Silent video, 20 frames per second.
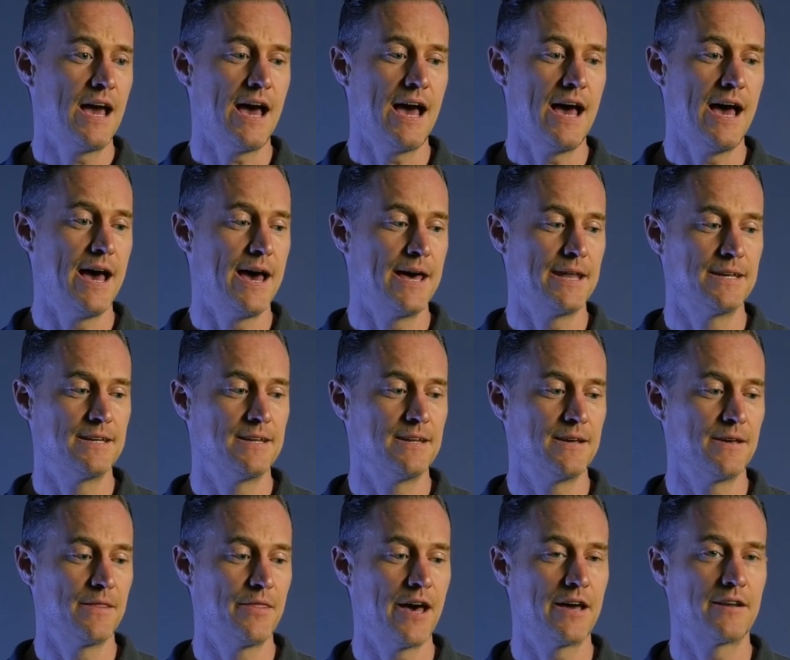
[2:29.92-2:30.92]
And
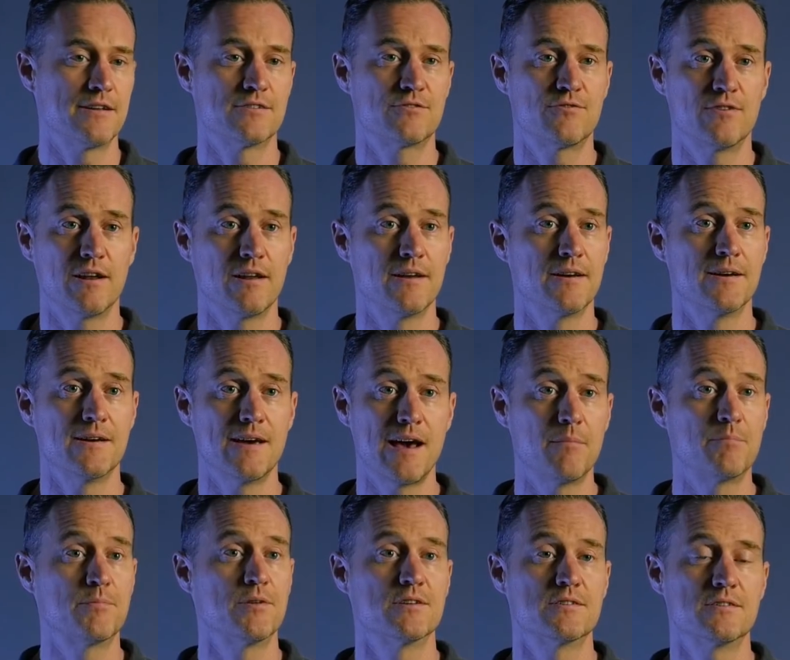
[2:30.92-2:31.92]
uh, that has really
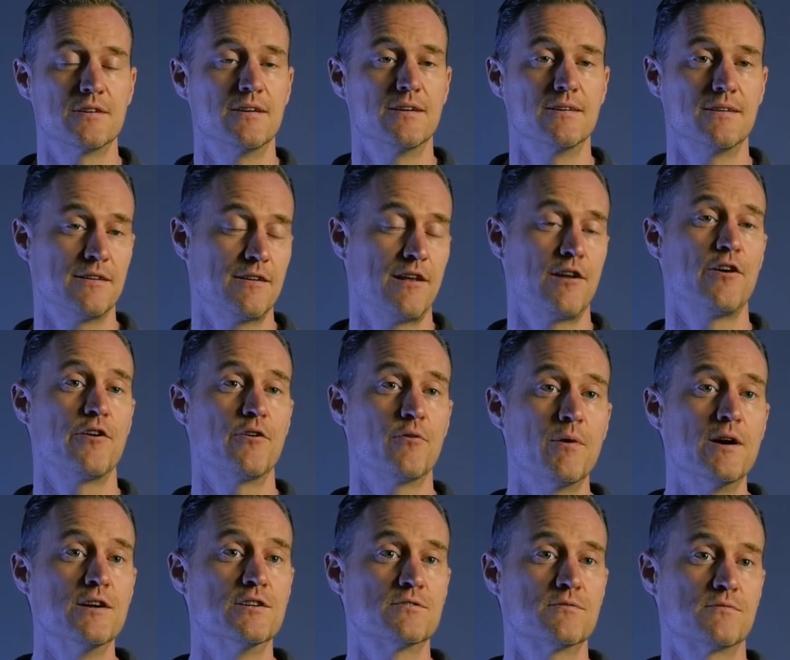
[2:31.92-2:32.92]
helped us in a, in a lot of
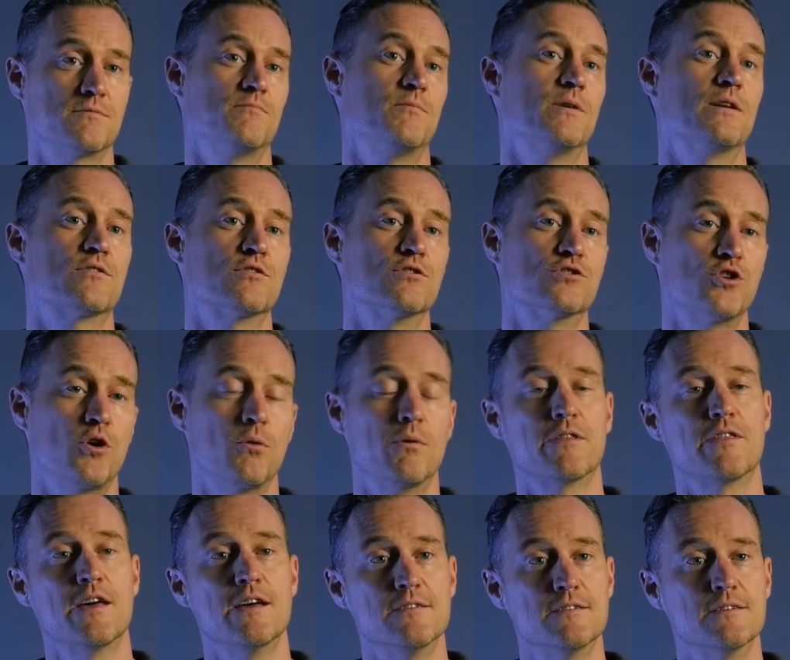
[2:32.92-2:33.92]
ways with
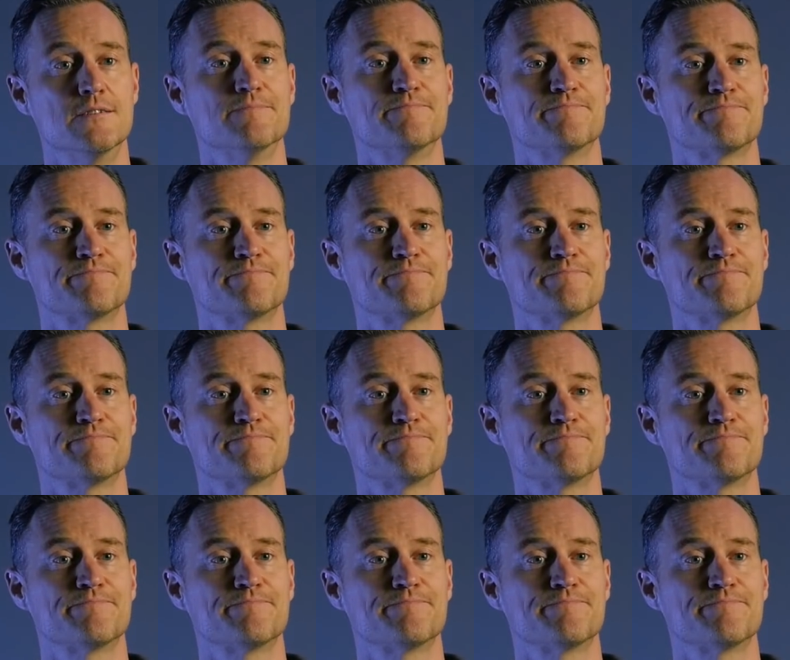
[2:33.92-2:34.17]
controlling the engine.